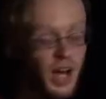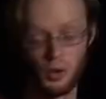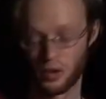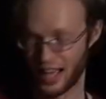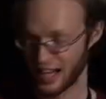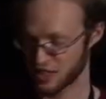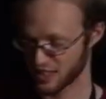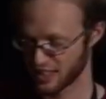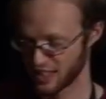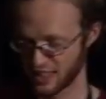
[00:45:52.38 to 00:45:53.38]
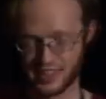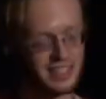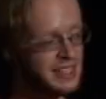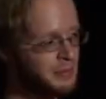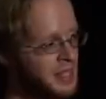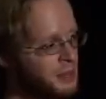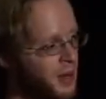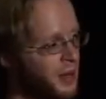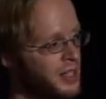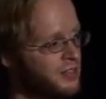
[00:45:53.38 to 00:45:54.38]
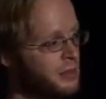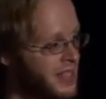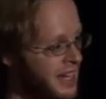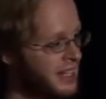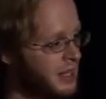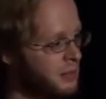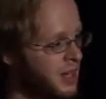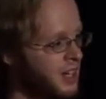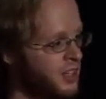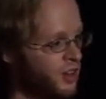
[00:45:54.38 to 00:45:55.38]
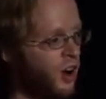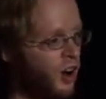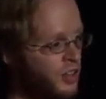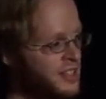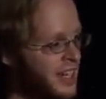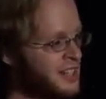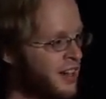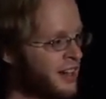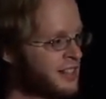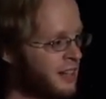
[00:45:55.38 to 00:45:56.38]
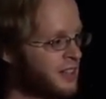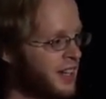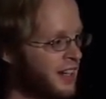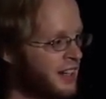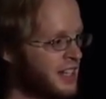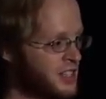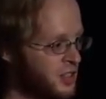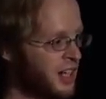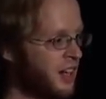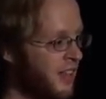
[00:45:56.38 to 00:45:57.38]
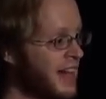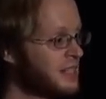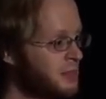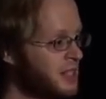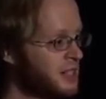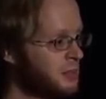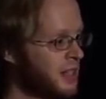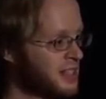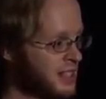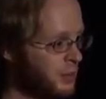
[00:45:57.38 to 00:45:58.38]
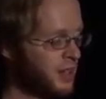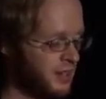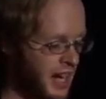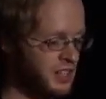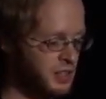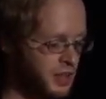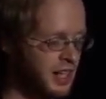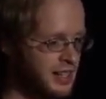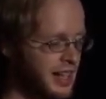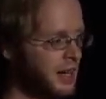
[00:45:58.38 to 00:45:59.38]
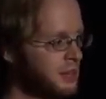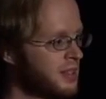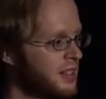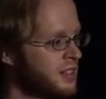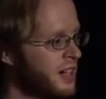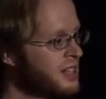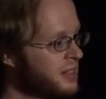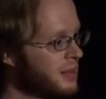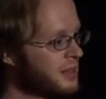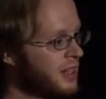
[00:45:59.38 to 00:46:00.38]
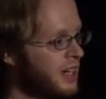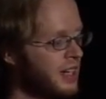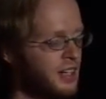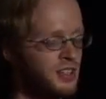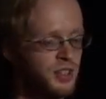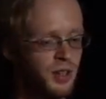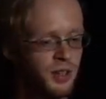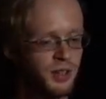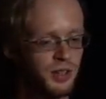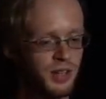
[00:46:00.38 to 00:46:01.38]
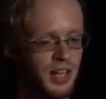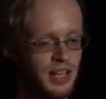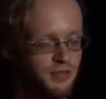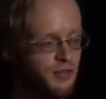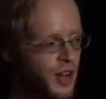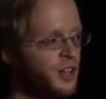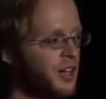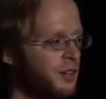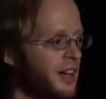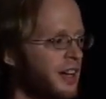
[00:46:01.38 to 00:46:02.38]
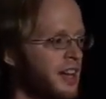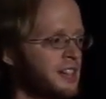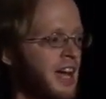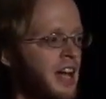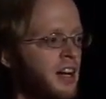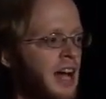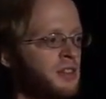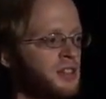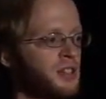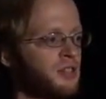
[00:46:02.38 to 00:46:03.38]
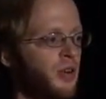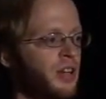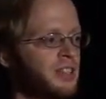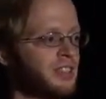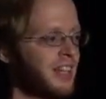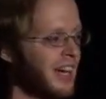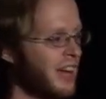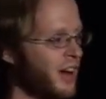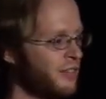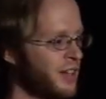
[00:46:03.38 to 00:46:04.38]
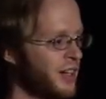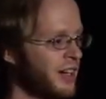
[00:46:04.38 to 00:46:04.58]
well, actually, this speech model is from TED-LIUM. You know, all the TED Talks ever done, it's trained on that speech because someone actually went and typed the transcripts. So it's very good at recognizing an announcer's voice and not very good